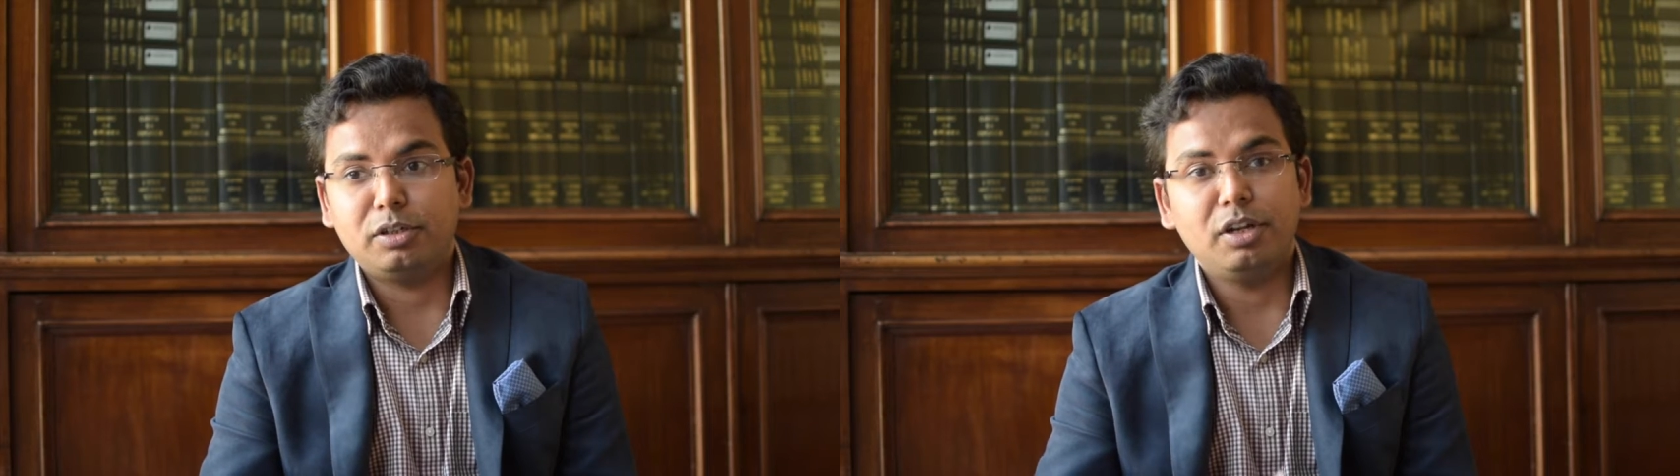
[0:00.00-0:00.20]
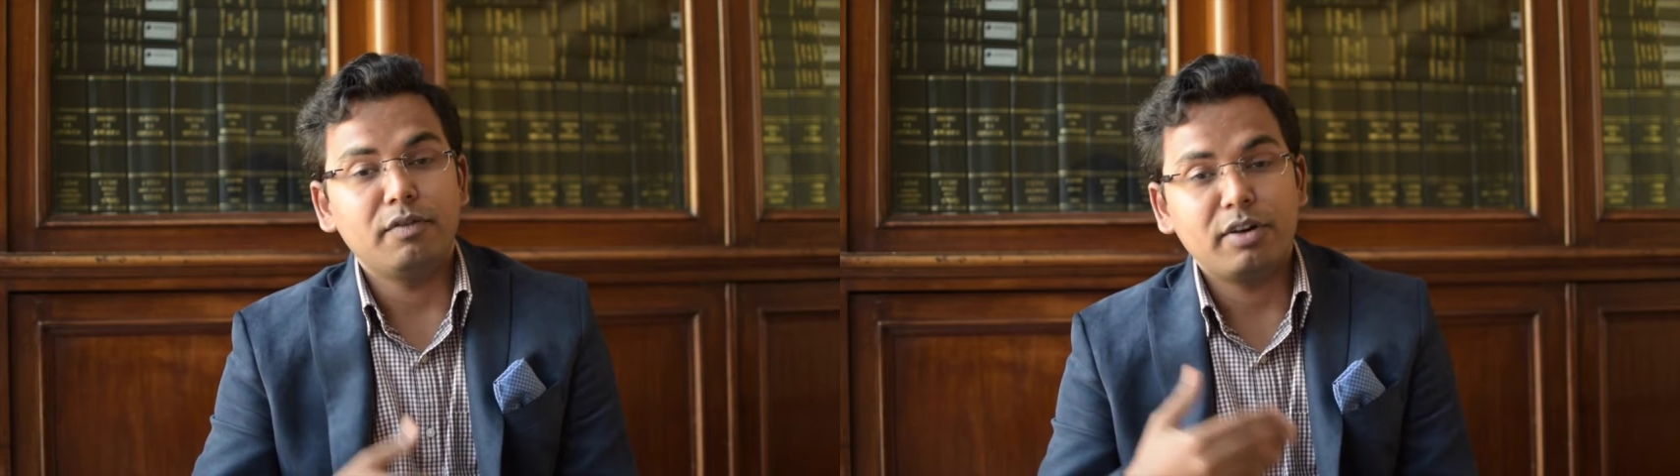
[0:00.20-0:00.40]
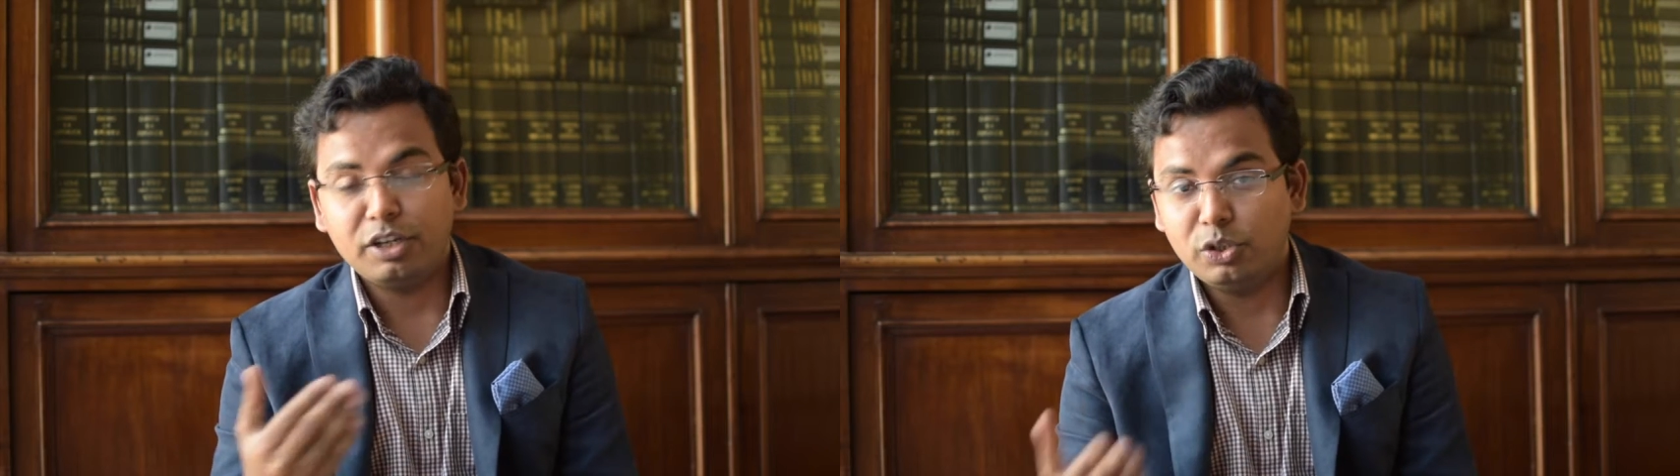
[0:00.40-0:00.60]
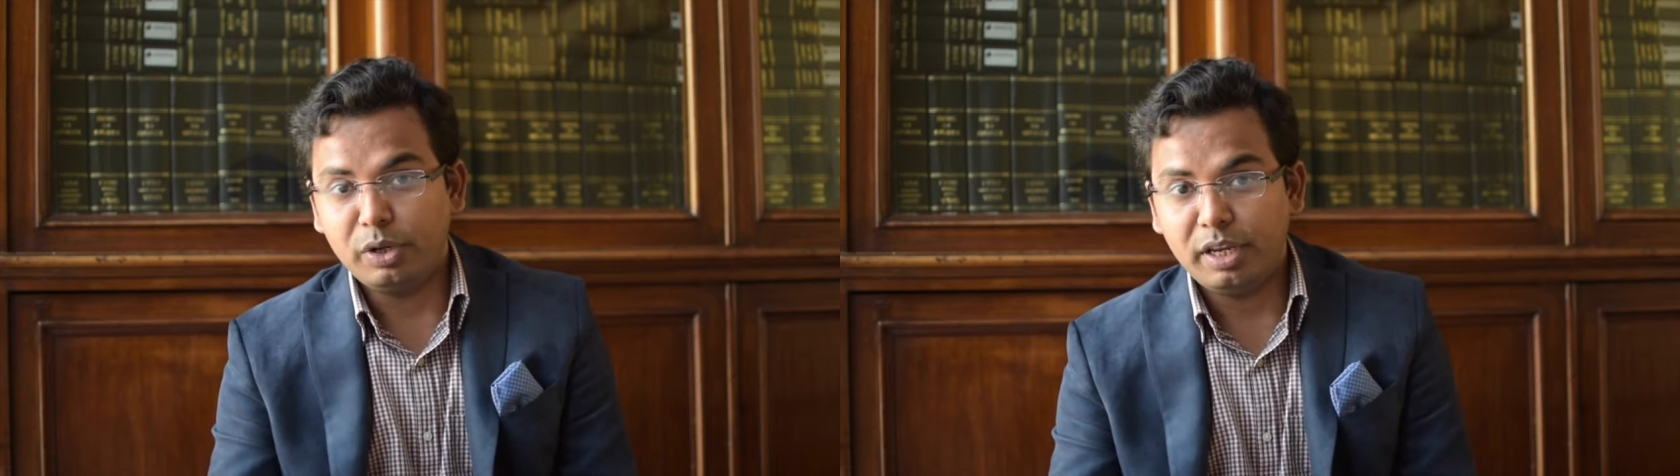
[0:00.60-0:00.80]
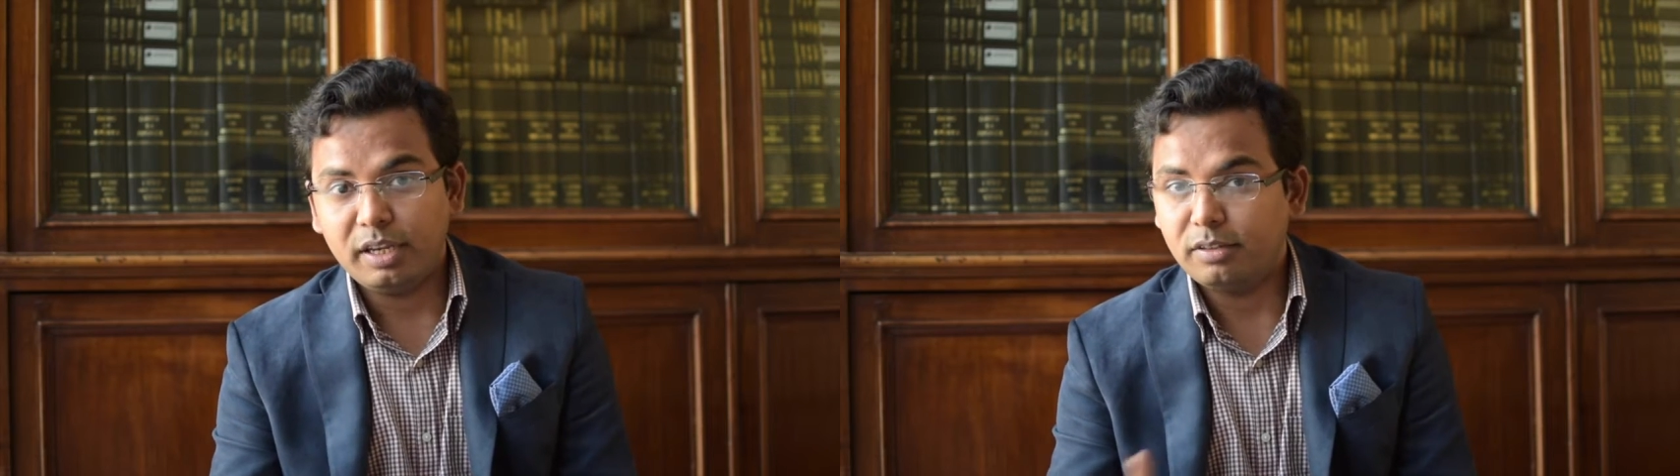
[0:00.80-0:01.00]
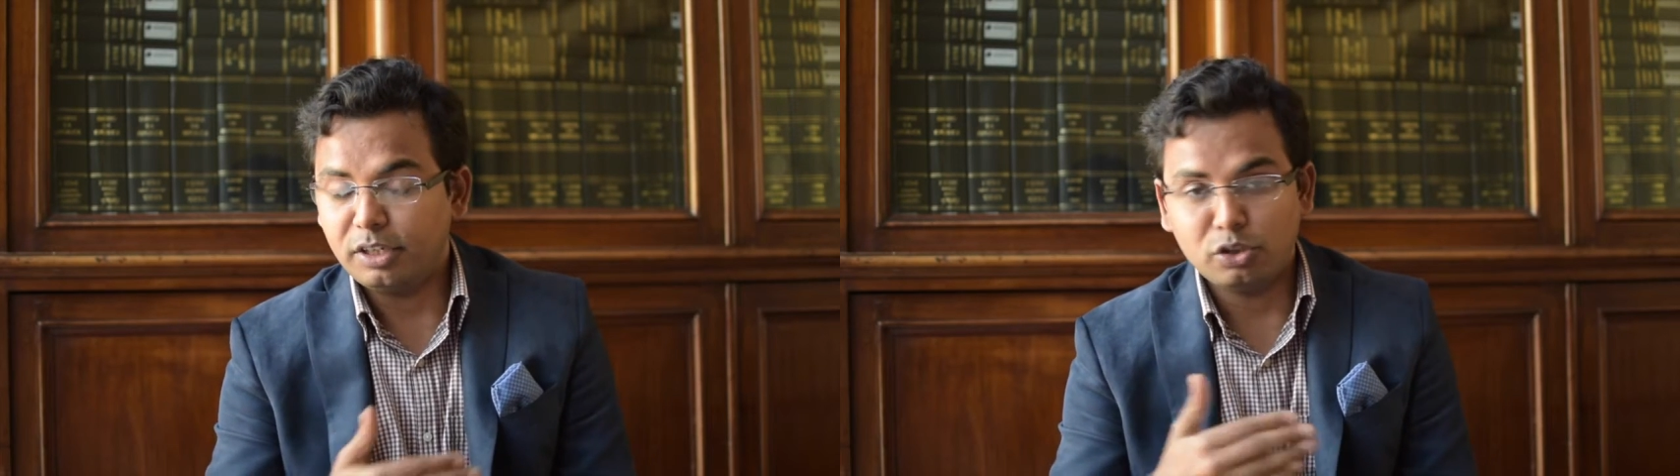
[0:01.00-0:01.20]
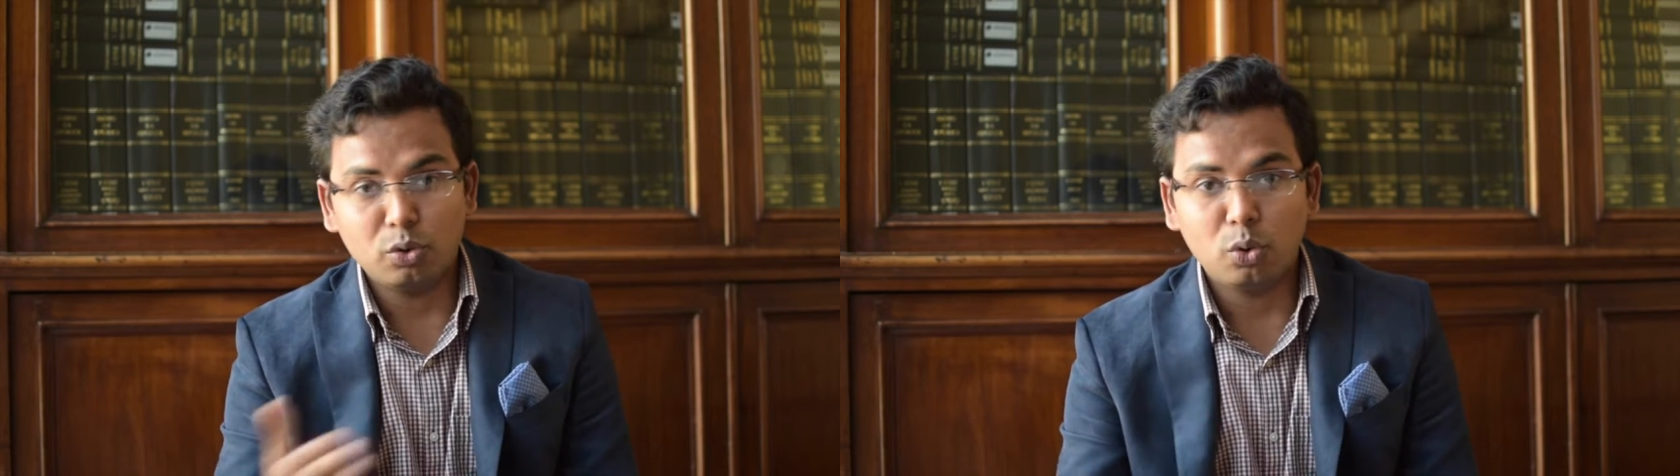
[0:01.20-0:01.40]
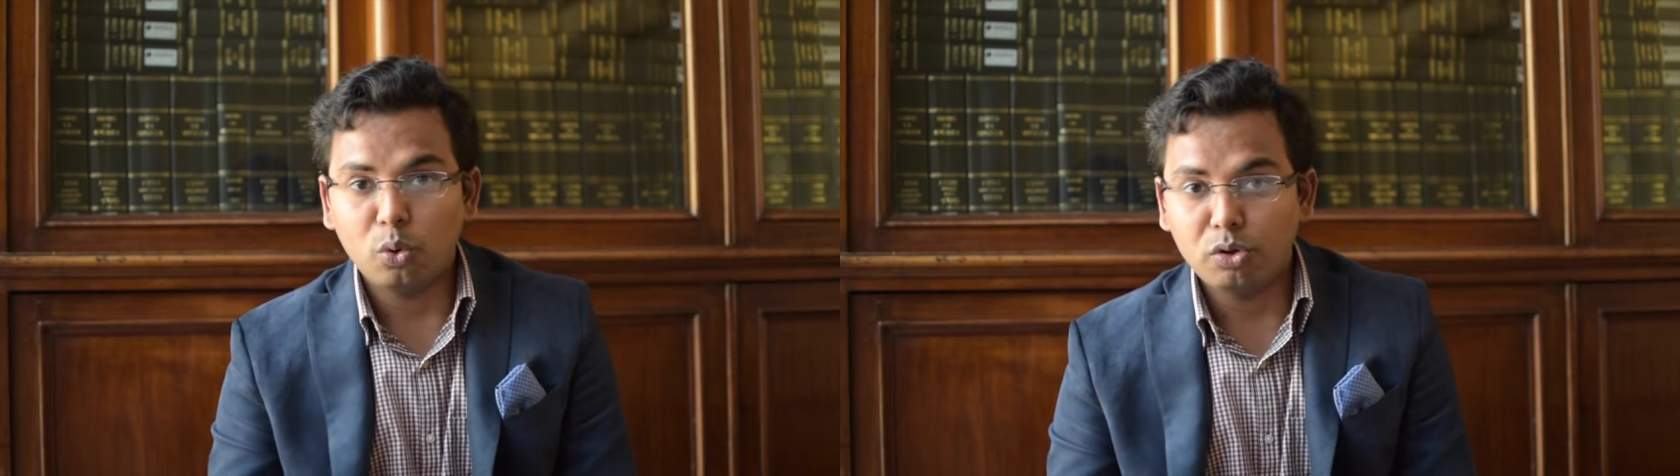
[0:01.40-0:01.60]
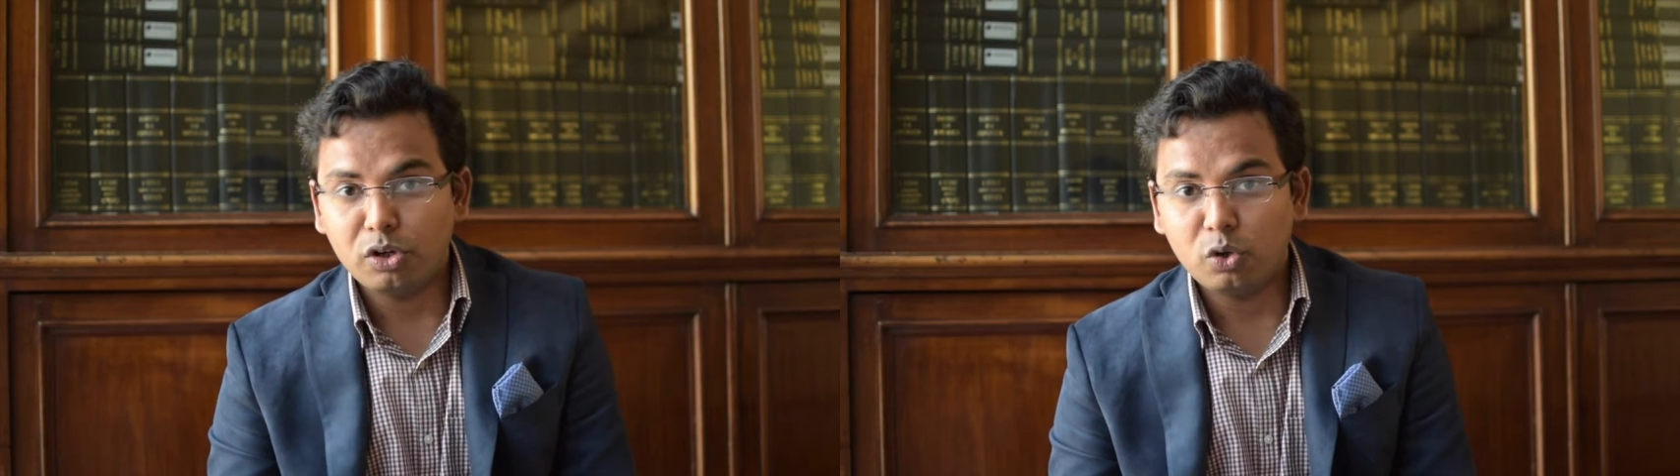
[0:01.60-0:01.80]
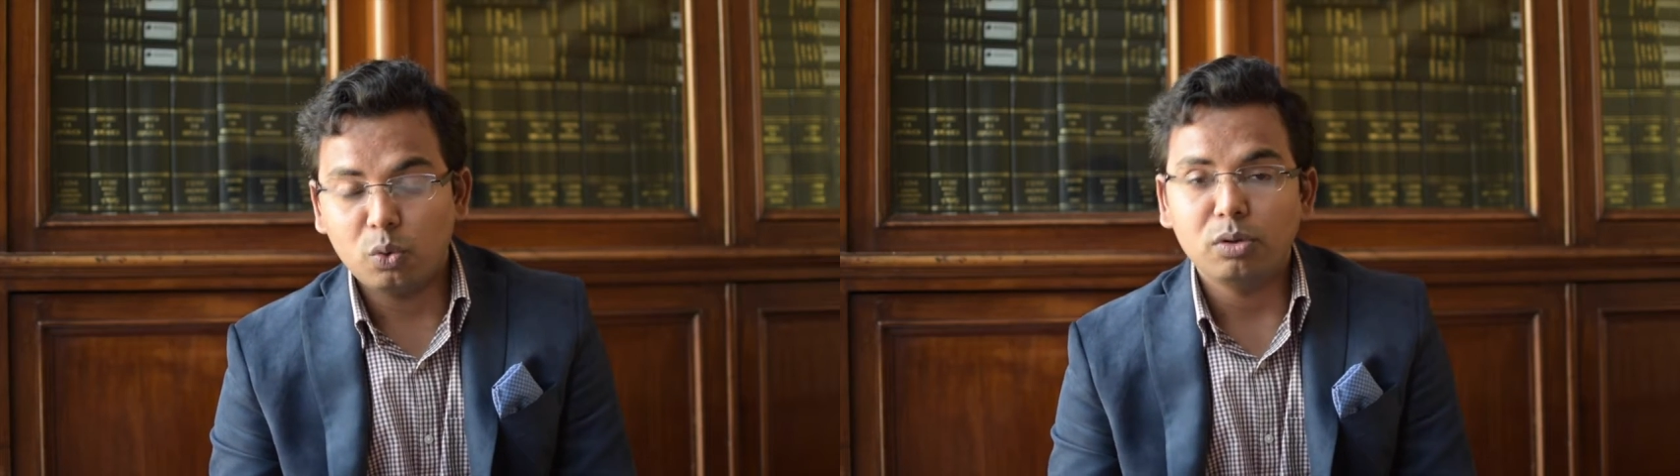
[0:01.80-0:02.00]
never a unique. There is no golden
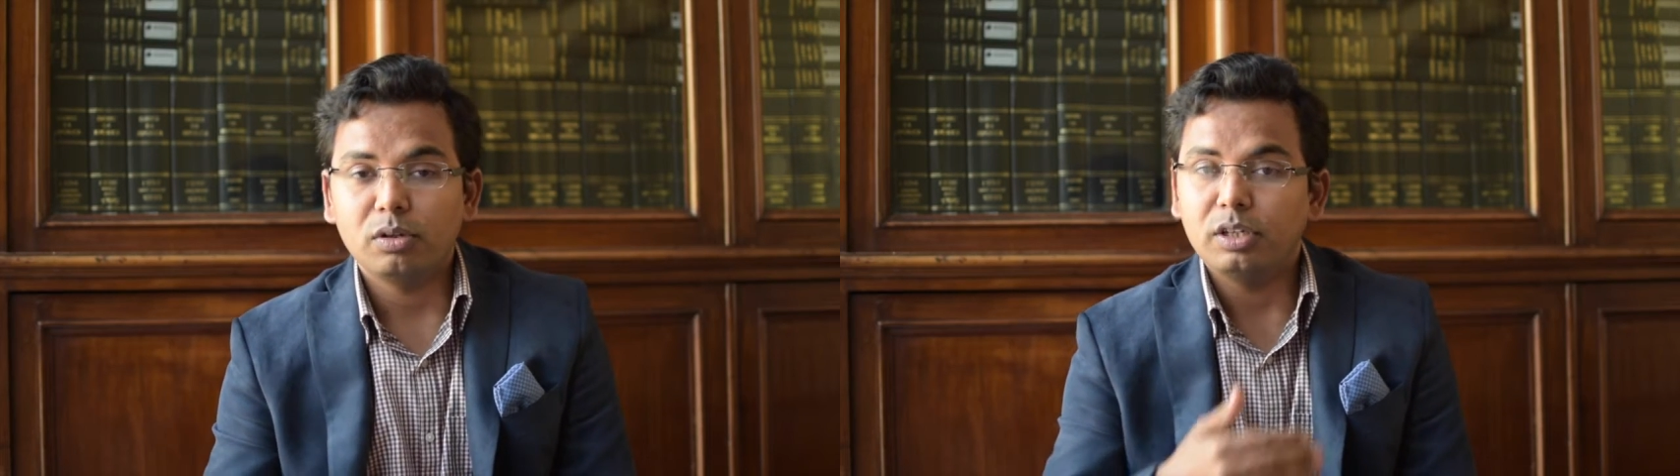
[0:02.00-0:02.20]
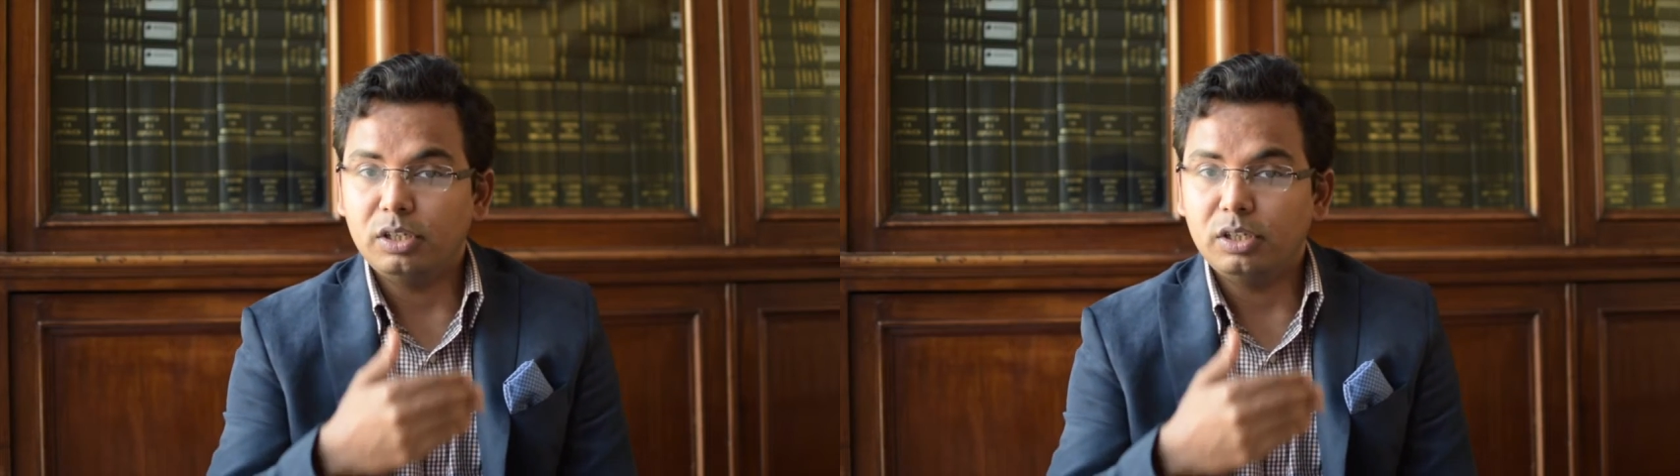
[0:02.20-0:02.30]
rule.